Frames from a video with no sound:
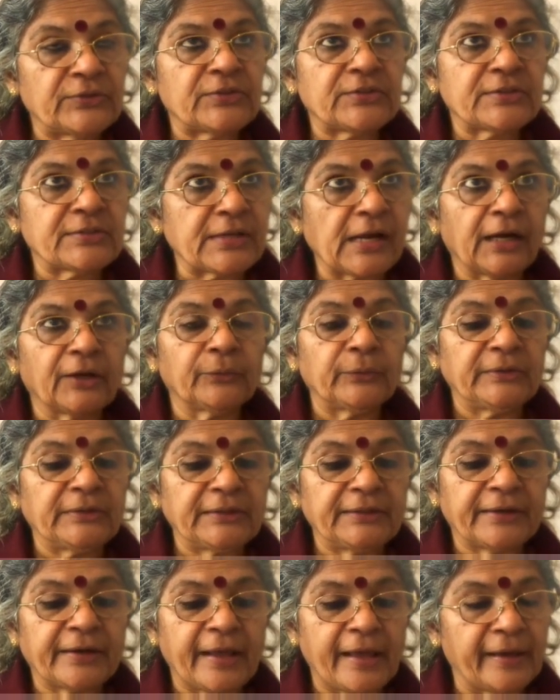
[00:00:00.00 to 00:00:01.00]
start with
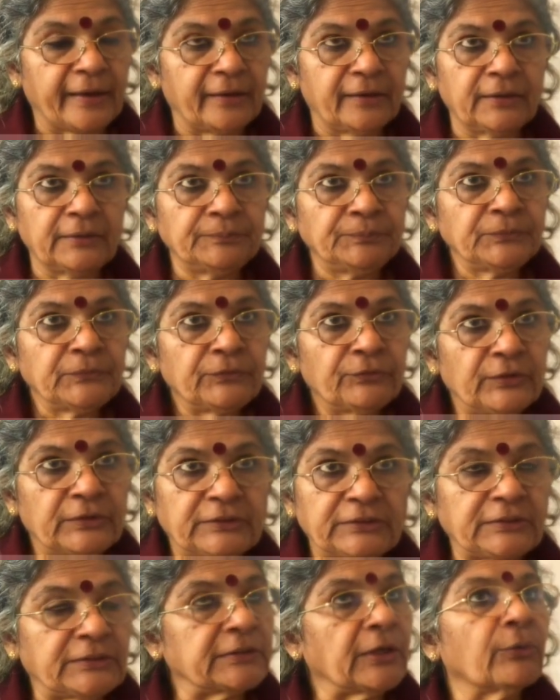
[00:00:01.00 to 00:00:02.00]
the triangle,
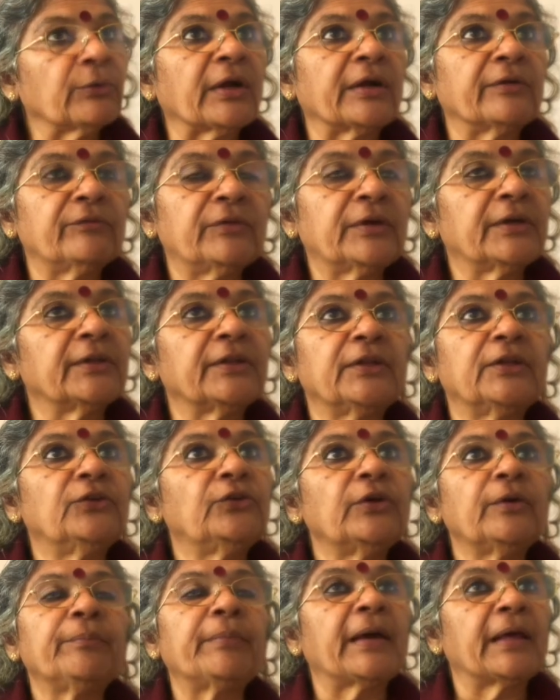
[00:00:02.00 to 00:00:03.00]
which is now converted
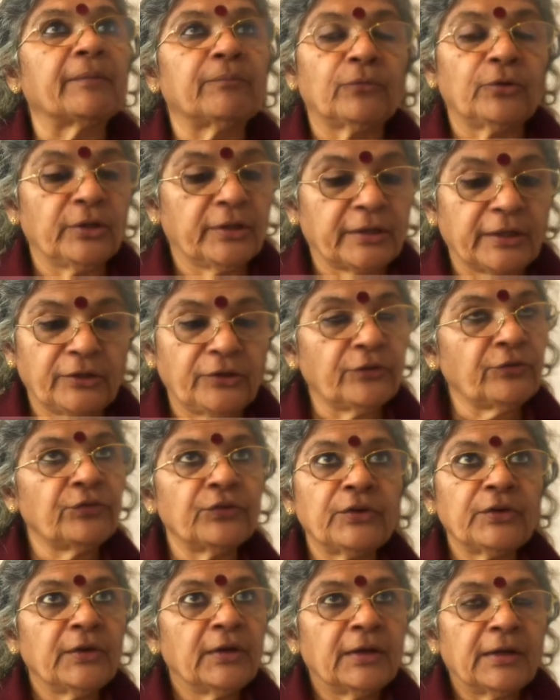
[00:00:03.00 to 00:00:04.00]
into a parabolic kind of
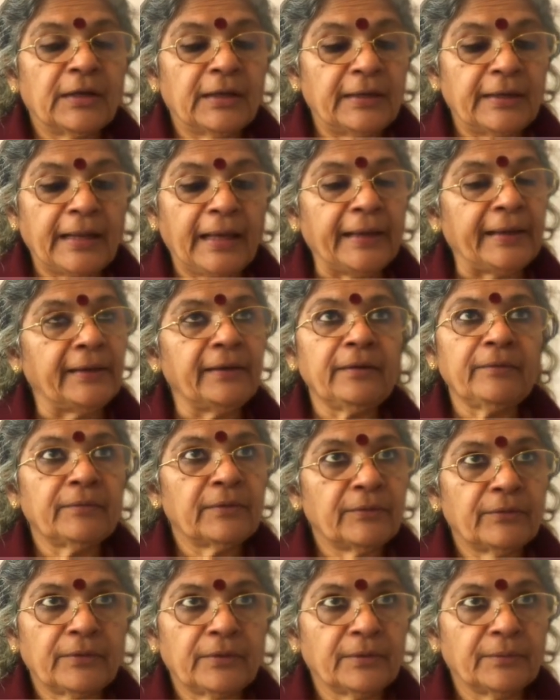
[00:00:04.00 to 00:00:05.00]
line
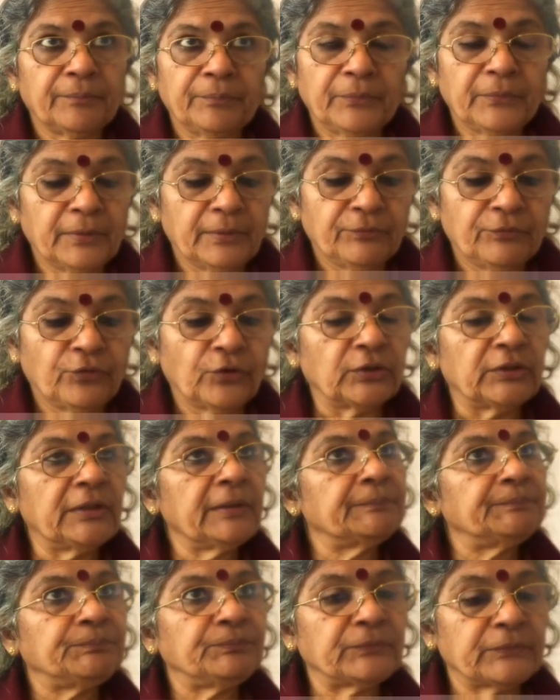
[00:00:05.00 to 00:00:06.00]
for
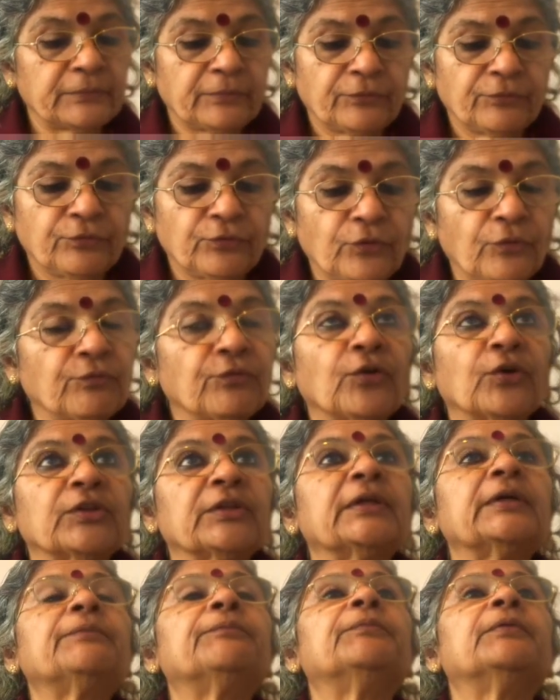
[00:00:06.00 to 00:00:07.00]

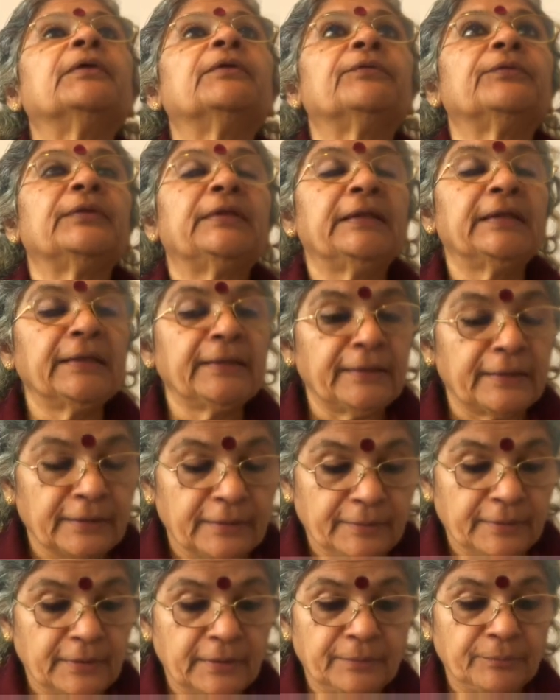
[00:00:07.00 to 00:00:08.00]
the
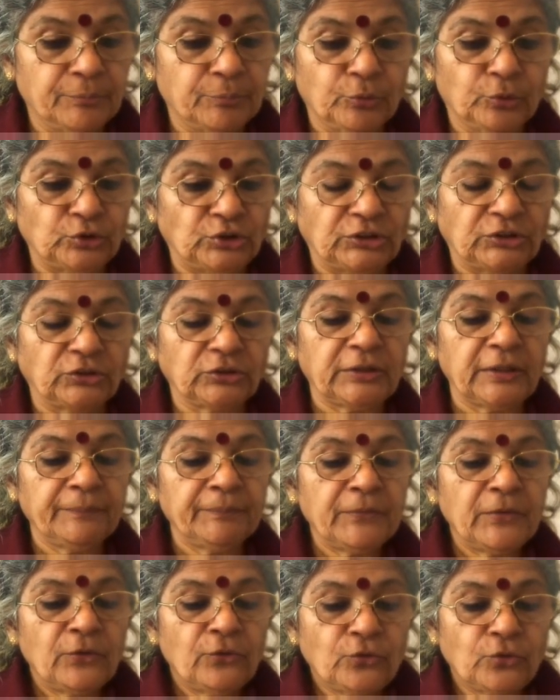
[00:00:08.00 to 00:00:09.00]
linear portion. Okay,
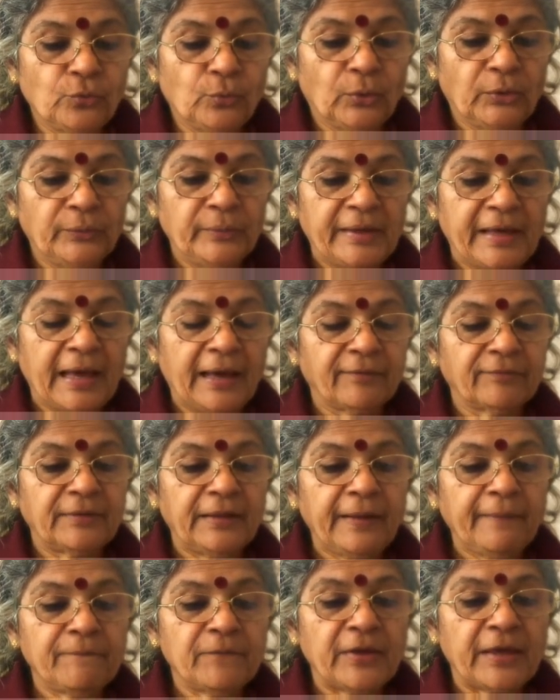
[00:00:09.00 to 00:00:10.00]
so what do we have
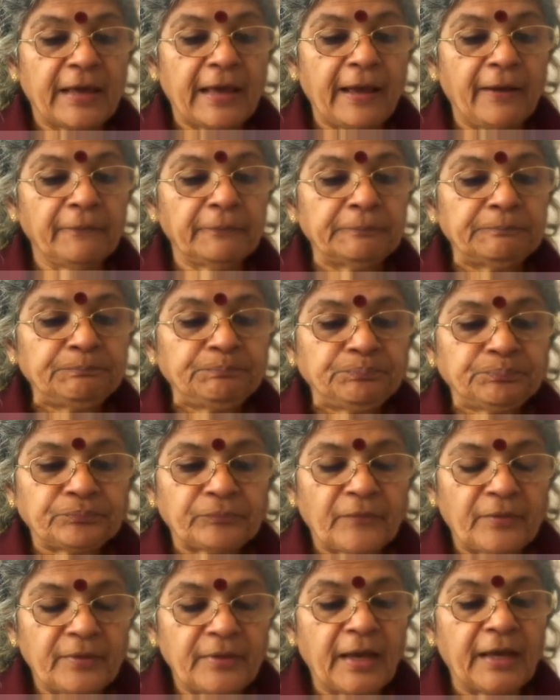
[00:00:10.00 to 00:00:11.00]
there? We have
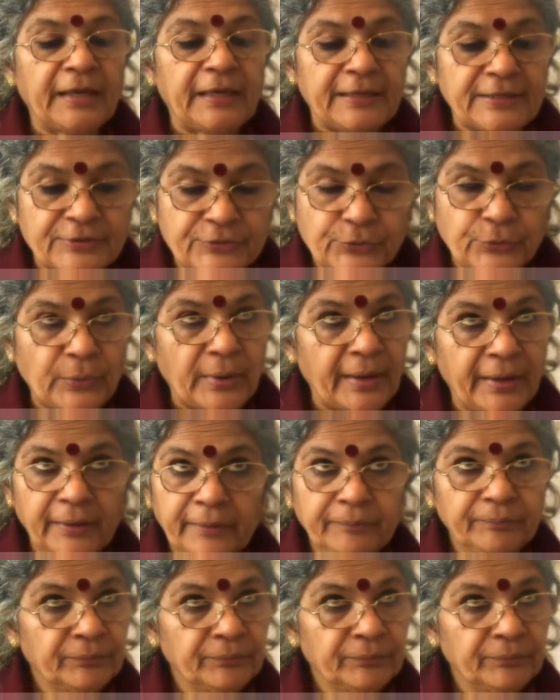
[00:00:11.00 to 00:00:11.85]
a square.